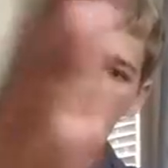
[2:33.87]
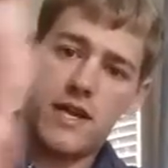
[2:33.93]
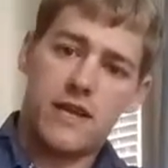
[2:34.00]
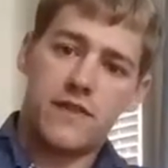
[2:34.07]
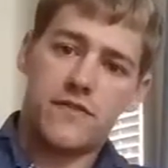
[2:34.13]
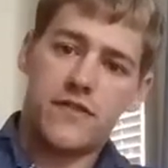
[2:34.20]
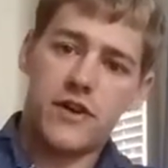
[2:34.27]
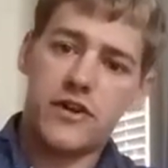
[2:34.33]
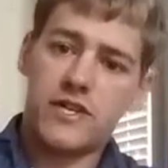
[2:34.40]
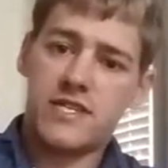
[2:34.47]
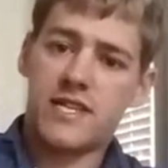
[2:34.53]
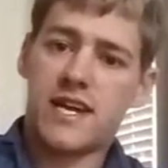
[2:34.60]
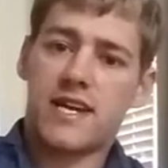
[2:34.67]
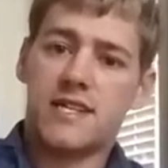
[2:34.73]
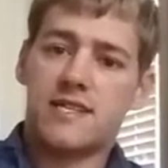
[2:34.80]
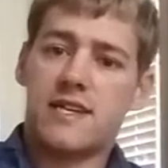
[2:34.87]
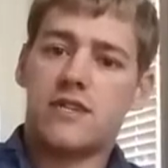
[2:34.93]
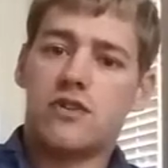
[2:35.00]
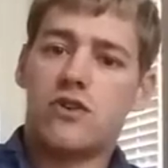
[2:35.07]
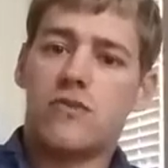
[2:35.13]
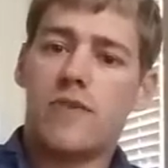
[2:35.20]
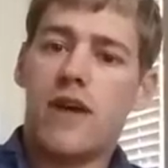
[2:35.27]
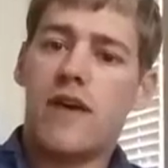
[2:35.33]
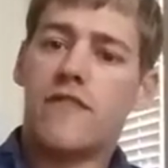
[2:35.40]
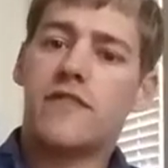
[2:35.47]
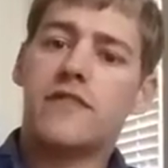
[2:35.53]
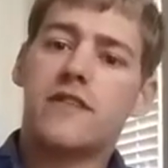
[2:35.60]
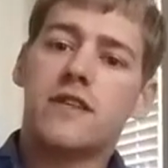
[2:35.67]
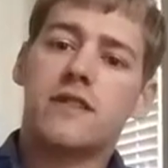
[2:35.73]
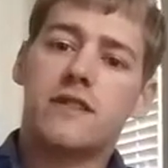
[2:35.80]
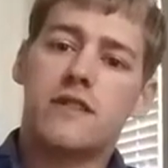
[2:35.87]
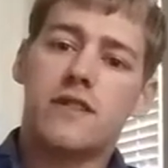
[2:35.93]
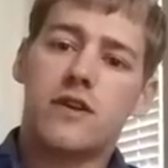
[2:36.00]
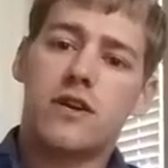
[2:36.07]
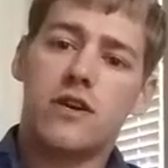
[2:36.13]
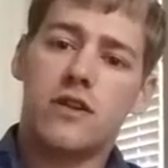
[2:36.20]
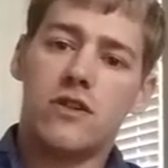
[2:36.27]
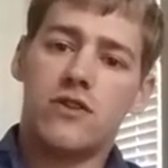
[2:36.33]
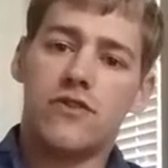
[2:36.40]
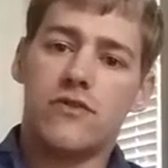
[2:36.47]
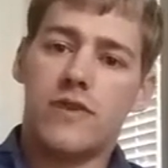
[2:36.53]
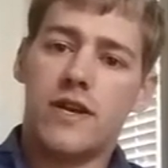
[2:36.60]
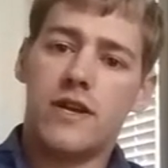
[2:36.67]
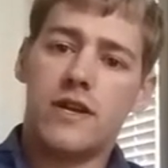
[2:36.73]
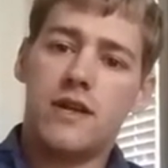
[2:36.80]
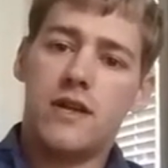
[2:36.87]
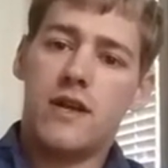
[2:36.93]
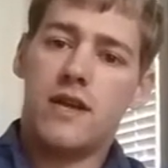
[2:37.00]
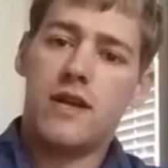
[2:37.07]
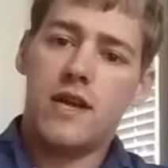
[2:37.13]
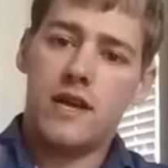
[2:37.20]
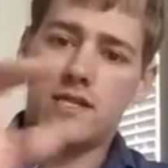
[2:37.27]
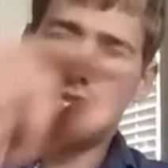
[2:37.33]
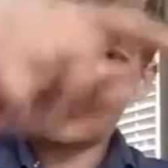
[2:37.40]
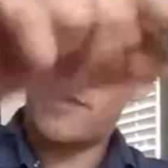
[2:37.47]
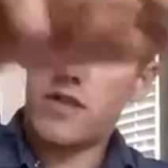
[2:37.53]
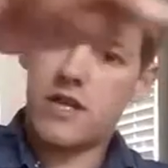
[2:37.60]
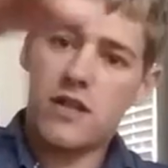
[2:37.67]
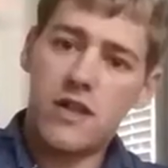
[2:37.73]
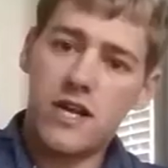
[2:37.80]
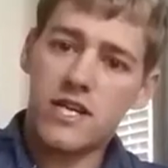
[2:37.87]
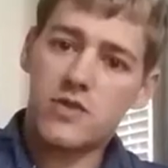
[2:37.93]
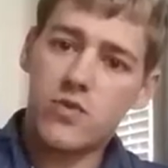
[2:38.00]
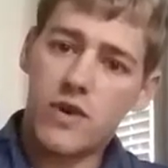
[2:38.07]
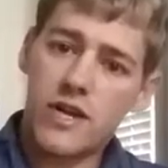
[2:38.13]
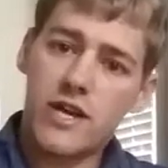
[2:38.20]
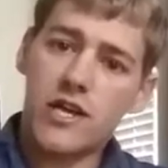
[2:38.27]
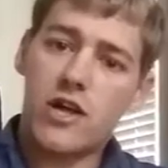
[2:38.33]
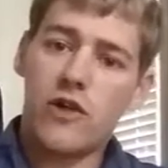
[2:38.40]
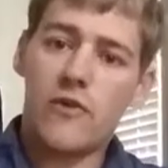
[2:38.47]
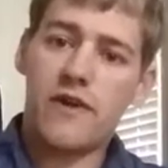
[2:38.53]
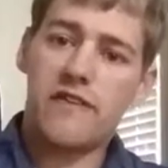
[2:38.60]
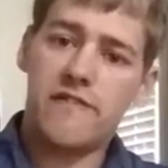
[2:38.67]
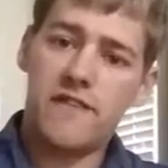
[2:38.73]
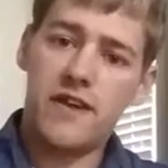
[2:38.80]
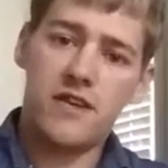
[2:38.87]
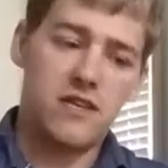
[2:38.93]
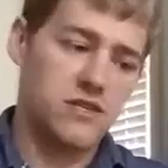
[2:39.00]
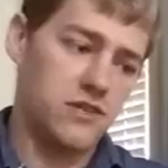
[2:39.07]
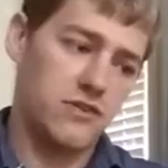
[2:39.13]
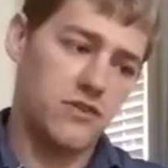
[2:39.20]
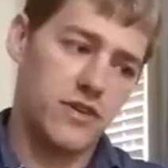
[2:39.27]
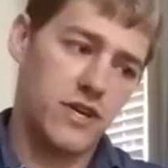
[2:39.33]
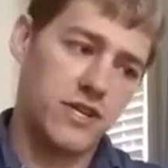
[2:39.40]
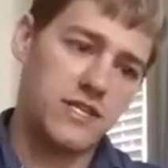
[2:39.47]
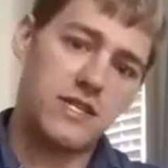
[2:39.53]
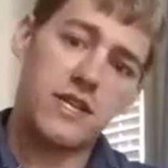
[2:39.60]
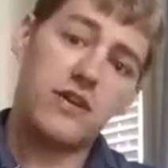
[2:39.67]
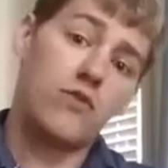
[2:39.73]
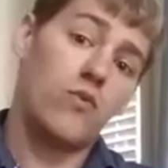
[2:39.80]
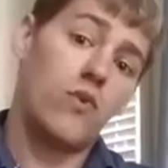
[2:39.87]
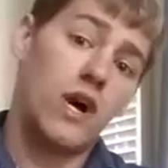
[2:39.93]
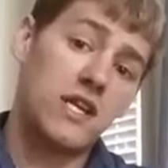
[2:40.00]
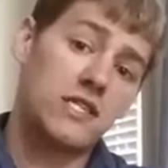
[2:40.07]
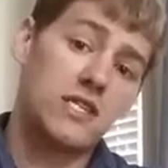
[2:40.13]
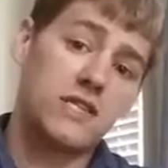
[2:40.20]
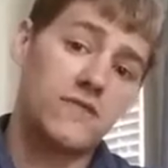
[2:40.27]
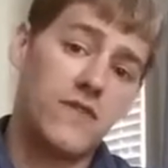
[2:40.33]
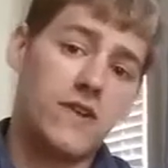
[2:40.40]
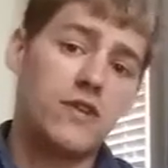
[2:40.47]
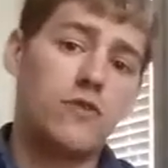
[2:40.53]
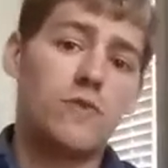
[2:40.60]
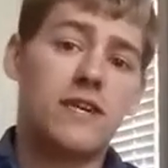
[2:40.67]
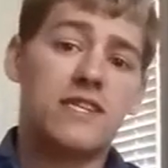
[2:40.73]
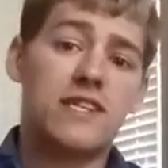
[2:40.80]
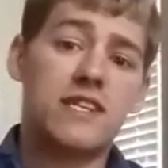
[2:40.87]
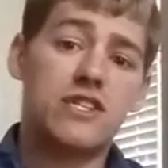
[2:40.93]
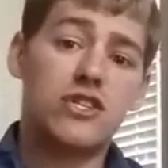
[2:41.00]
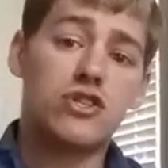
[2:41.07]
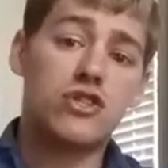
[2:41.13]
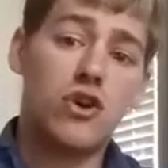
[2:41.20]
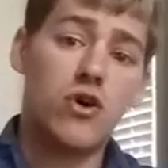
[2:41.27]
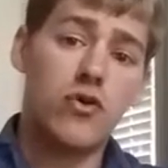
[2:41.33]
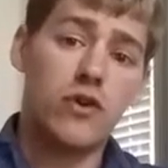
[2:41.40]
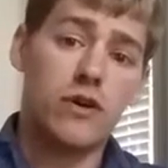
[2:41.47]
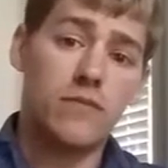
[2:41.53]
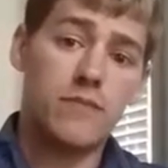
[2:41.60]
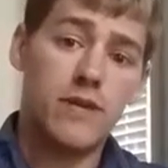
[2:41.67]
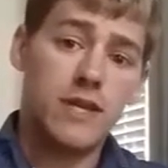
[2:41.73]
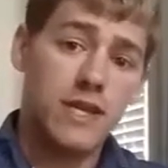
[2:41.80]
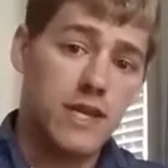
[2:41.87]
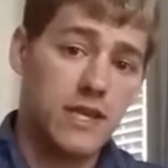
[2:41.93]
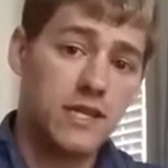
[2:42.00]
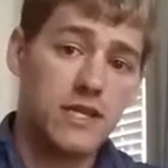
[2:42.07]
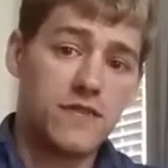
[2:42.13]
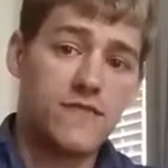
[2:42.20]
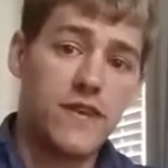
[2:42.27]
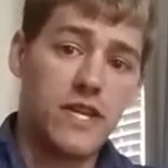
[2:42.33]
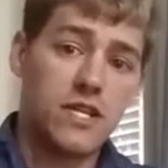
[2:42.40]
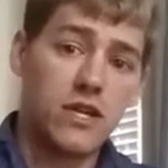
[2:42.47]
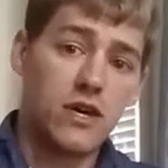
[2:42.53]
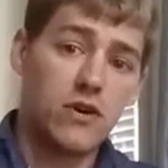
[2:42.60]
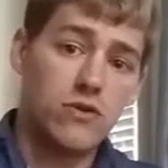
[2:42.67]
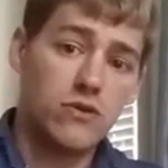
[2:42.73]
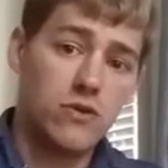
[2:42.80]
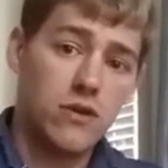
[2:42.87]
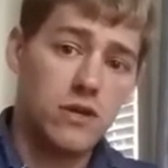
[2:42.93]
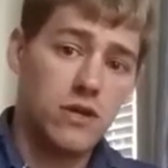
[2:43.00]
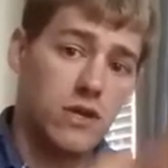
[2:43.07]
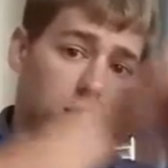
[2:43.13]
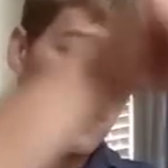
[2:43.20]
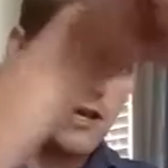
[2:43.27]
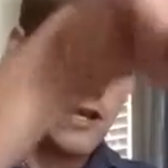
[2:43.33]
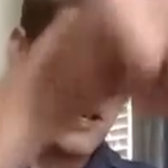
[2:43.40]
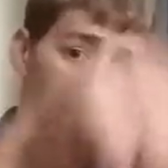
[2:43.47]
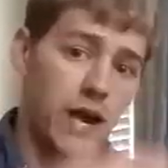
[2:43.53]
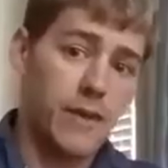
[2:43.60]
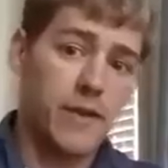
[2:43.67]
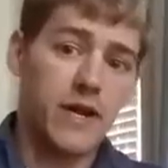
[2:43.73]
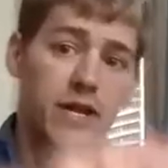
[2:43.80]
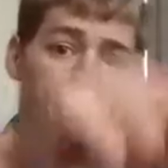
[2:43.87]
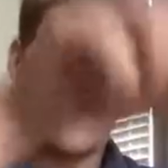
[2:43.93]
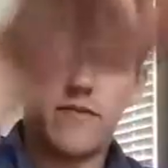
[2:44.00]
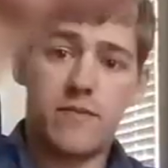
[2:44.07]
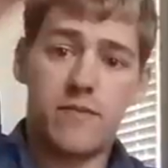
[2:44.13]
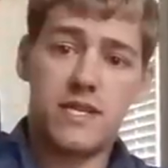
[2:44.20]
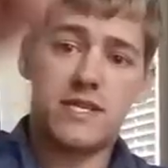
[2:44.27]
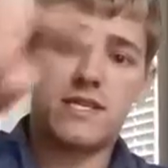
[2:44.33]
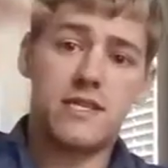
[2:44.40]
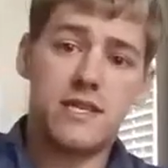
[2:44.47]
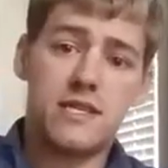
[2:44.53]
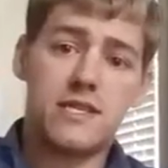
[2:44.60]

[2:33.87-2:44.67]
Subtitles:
In 30 seconds, I told them everything that they're going to learn, right? And some of the clients want to get all the way to fitness, so they're going to sit here and watch this video, because I just told them in this video I'm going to give them this,